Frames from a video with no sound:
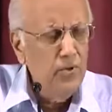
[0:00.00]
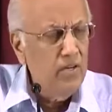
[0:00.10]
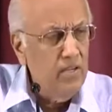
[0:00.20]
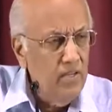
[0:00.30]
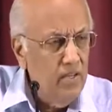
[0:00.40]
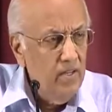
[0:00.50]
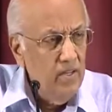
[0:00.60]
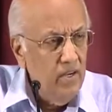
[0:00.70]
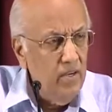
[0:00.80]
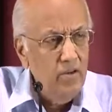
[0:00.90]
work
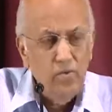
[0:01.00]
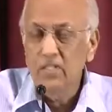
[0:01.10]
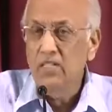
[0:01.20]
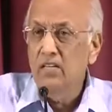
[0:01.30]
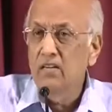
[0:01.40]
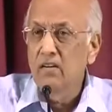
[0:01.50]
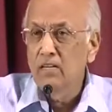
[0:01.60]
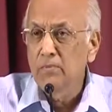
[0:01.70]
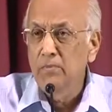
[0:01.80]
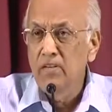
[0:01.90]
in twisting the
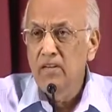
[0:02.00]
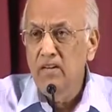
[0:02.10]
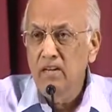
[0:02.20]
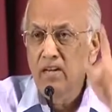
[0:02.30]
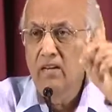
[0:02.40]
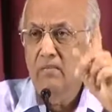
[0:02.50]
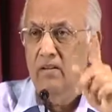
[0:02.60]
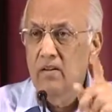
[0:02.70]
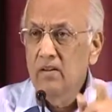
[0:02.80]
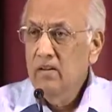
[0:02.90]
gospel and leading
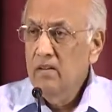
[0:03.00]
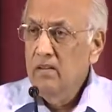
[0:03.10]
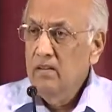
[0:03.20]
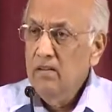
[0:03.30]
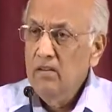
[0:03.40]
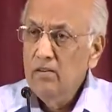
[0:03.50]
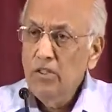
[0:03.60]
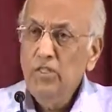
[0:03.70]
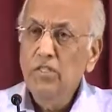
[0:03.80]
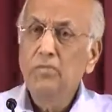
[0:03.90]

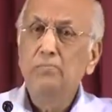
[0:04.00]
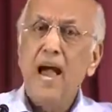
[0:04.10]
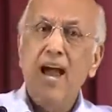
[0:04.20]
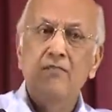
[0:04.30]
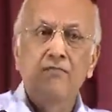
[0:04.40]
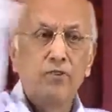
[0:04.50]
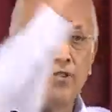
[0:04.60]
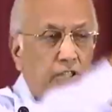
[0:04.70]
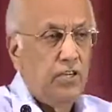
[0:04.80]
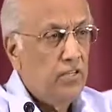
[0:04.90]
Christians back full
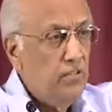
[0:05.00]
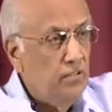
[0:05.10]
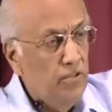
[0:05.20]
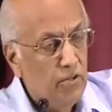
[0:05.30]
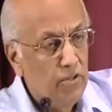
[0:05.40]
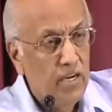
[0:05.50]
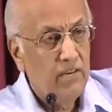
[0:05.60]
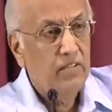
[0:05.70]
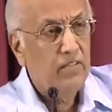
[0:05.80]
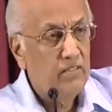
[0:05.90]
circle to the old
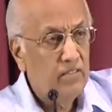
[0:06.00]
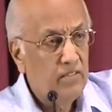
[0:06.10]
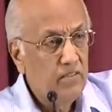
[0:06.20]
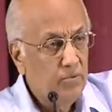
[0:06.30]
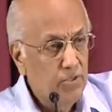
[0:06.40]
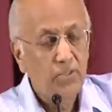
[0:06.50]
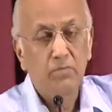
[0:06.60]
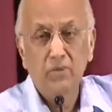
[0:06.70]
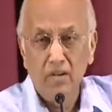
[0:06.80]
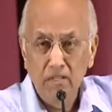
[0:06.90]
covenant, which was
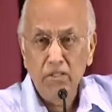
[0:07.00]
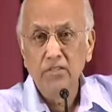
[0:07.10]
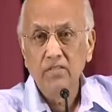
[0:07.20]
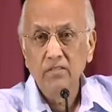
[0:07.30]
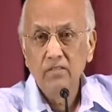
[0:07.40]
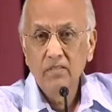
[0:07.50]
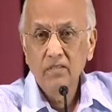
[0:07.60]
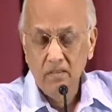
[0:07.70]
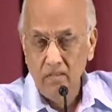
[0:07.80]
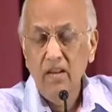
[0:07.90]
abolished
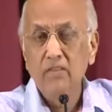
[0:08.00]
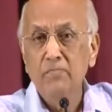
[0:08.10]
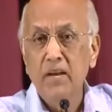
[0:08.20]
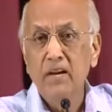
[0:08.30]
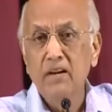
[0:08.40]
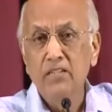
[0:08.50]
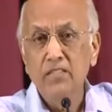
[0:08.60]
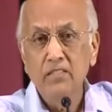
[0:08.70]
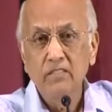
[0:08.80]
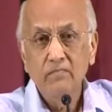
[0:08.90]
on the day of
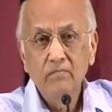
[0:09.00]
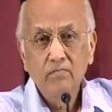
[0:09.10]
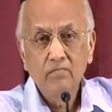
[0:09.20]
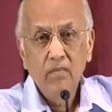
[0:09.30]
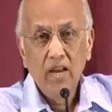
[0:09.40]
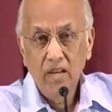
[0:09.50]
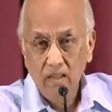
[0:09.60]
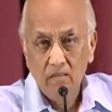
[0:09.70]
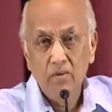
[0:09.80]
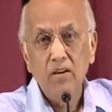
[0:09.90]
Pentecost, and
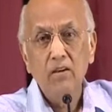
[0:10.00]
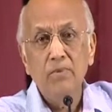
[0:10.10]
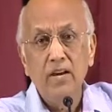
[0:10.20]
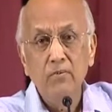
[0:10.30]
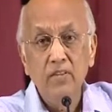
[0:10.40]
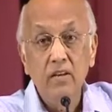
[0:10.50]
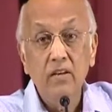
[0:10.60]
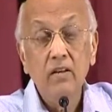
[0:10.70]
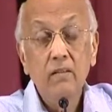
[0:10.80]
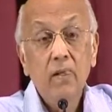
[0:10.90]
get them occupied with it.
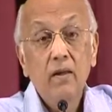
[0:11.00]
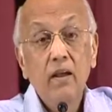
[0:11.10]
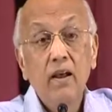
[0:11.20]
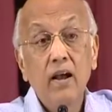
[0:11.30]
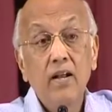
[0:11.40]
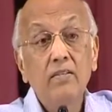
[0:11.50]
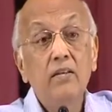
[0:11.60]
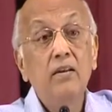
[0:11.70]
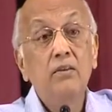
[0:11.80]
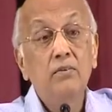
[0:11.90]
And I'll
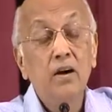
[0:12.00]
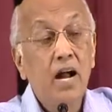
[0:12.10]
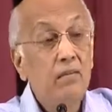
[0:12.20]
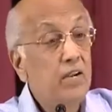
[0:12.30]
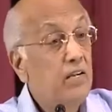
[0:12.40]
tell you, I'm